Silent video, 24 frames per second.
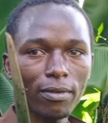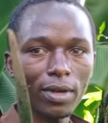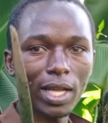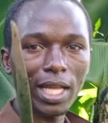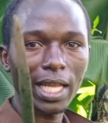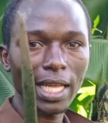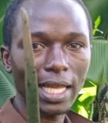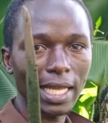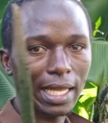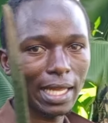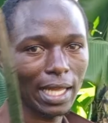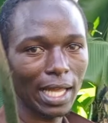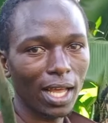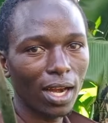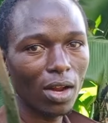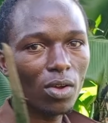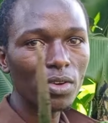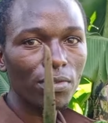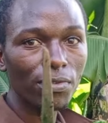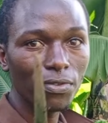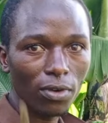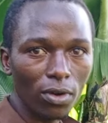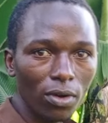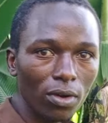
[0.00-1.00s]
uh,
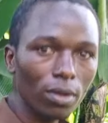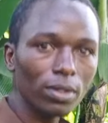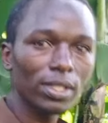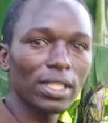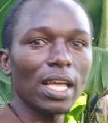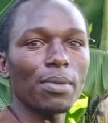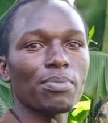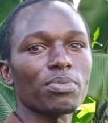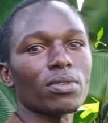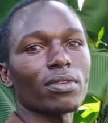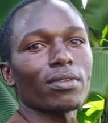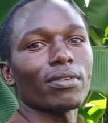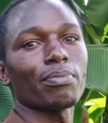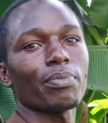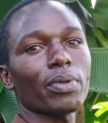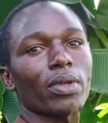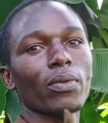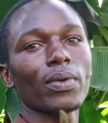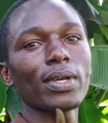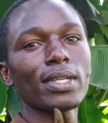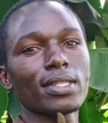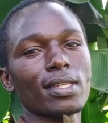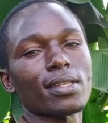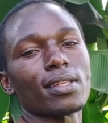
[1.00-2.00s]
around four types of
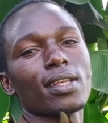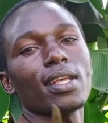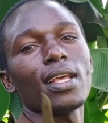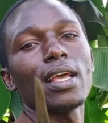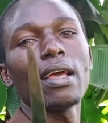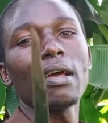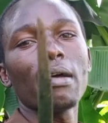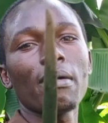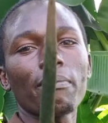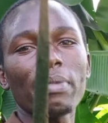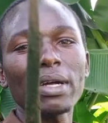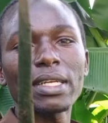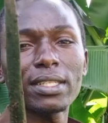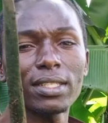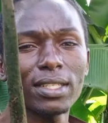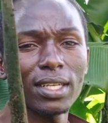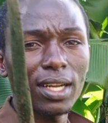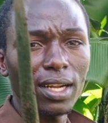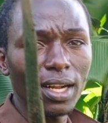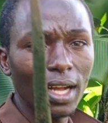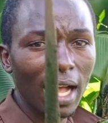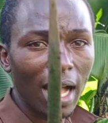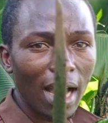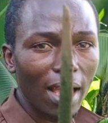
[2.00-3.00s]
pigweed. But
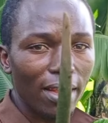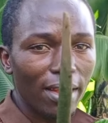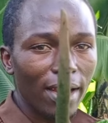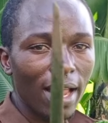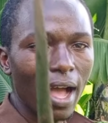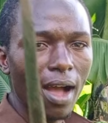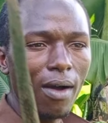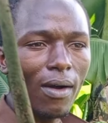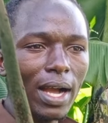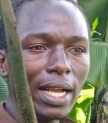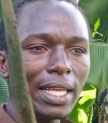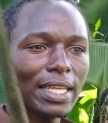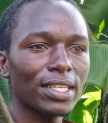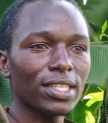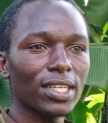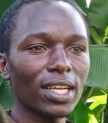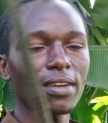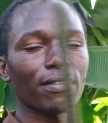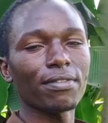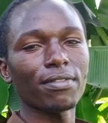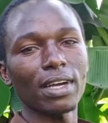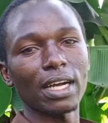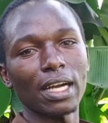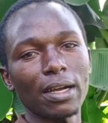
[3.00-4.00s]
in, in, our
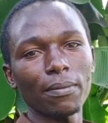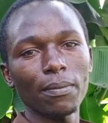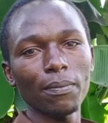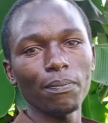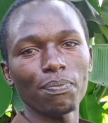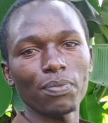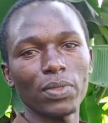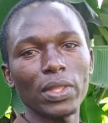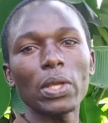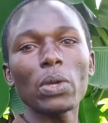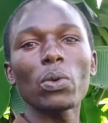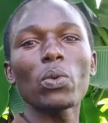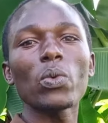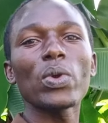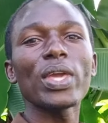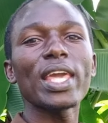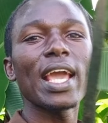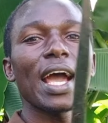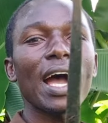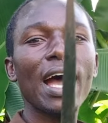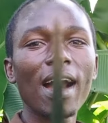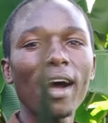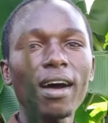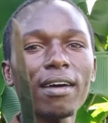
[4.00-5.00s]
kitchen farm,
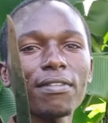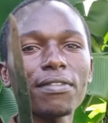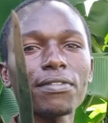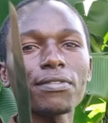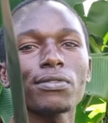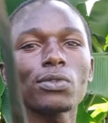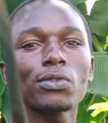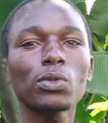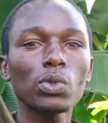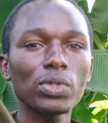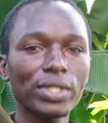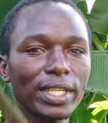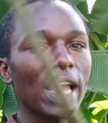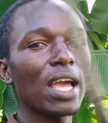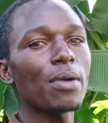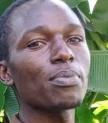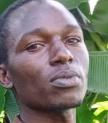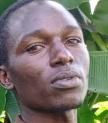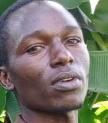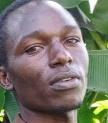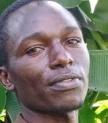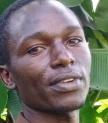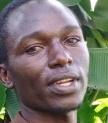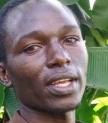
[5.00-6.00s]
we have two
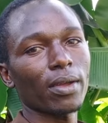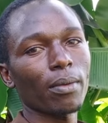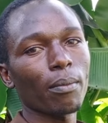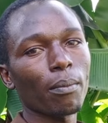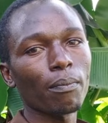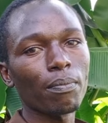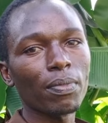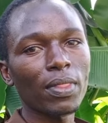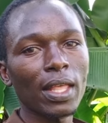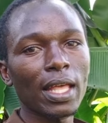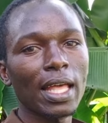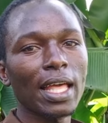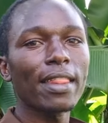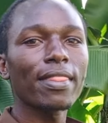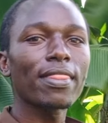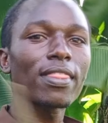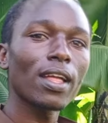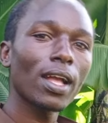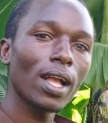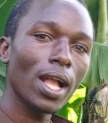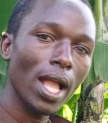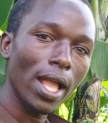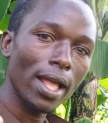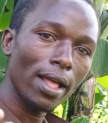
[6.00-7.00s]
types of them.
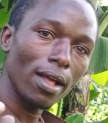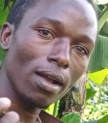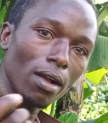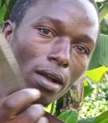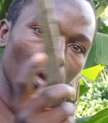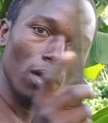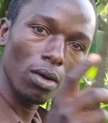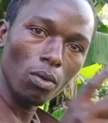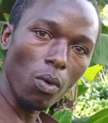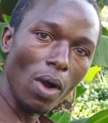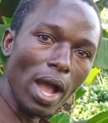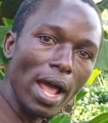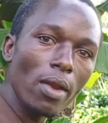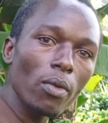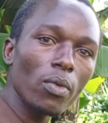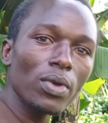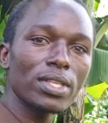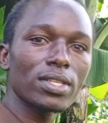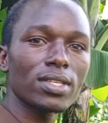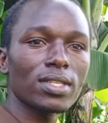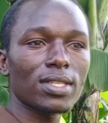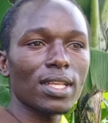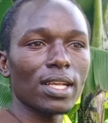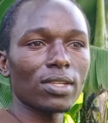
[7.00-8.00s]
The one
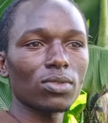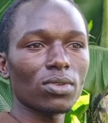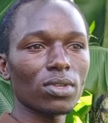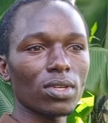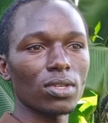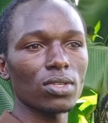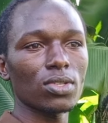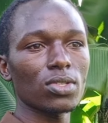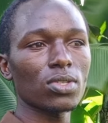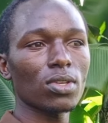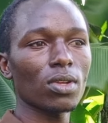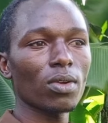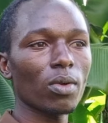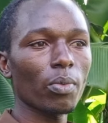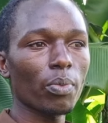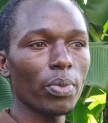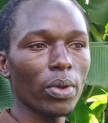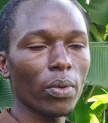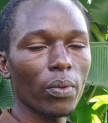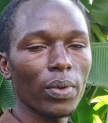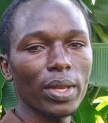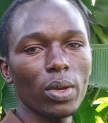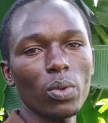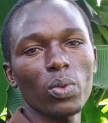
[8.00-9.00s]
which is a traditional
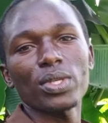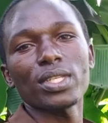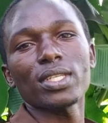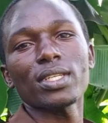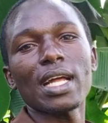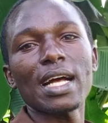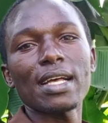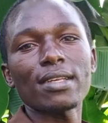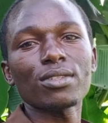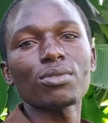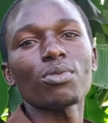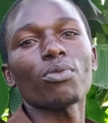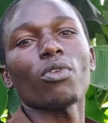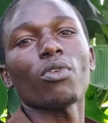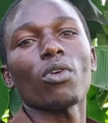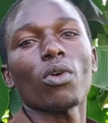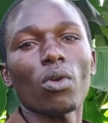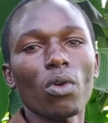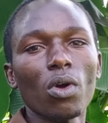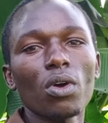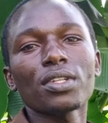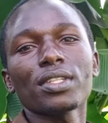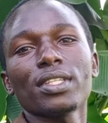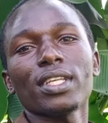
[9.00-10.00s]
pigweed, which lasts for
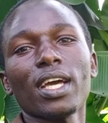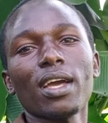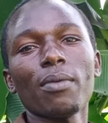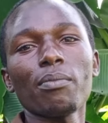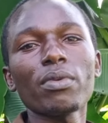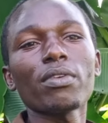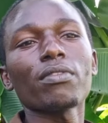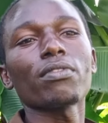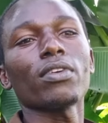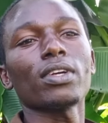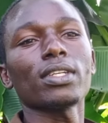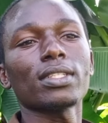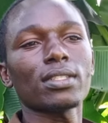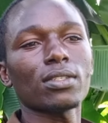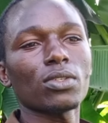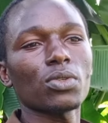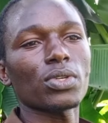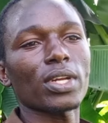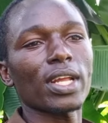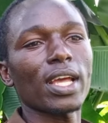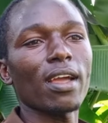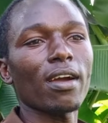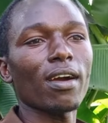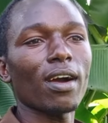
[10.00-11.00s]
a long time before it
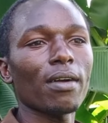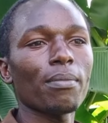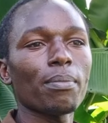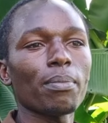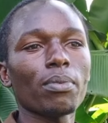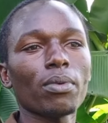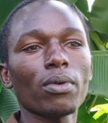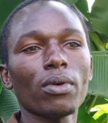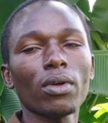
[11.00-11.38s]
dry up,